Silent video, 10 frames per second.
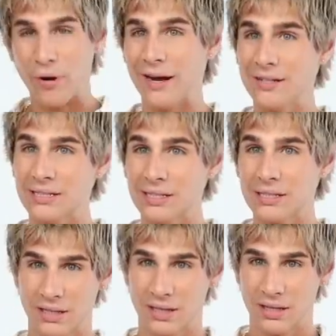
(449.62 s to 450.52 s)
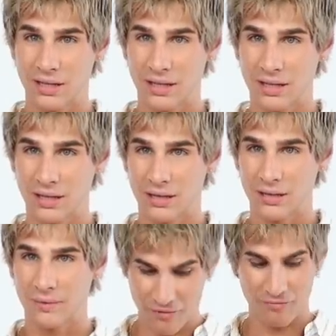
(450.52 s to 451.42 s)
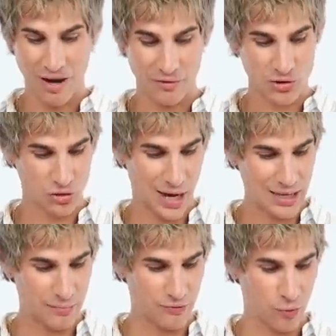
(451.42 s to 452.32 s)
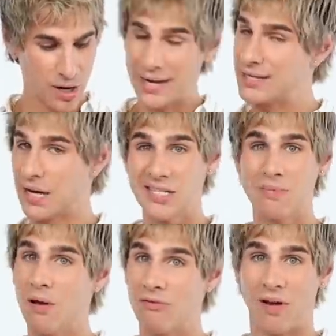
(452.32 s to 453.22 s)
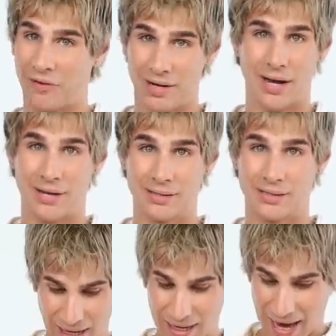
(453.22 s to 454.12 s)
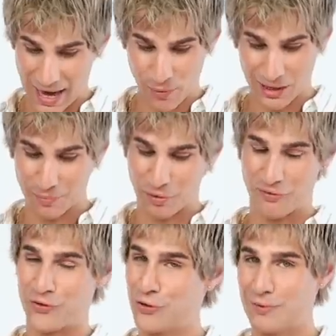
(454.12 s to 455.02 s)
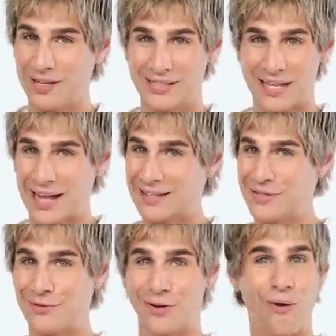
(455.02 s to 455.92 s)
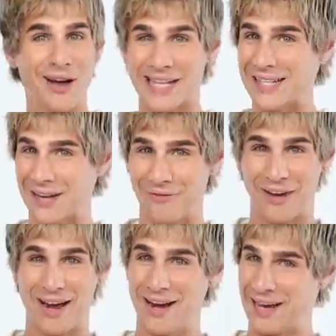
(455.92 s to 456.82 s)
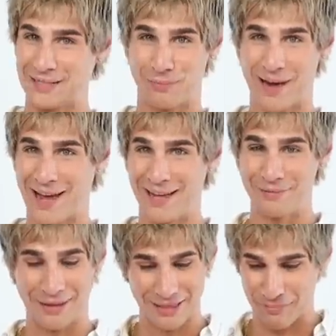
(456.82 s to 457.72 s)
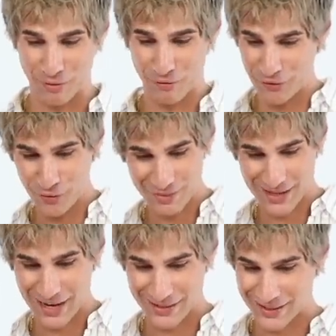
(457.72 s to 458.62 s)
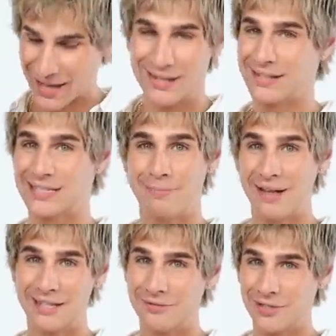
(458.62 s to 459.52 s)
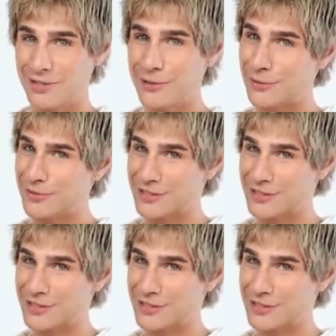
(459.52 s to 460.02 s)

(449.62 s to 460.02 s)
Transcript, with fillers: brand is this? I've never tried that before. It does smell very nice. Again, with the perfumey scents, you can always identify a nice brand with the perfume scent. It is expensive to do,